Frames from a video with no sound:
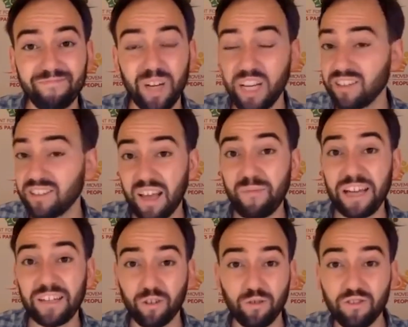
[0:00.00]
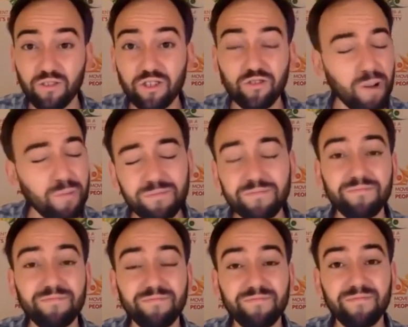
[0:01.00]
because they might lose to Trump
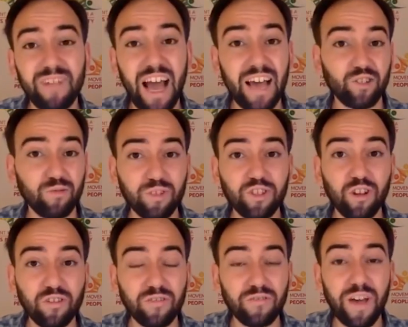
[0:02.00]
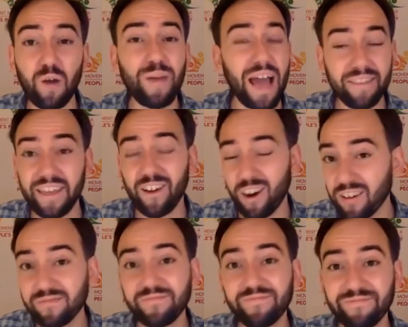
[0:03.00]
as a result of how bad they
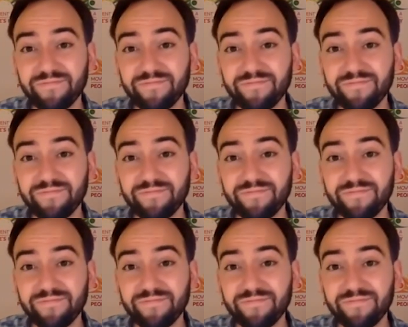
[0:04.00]
are,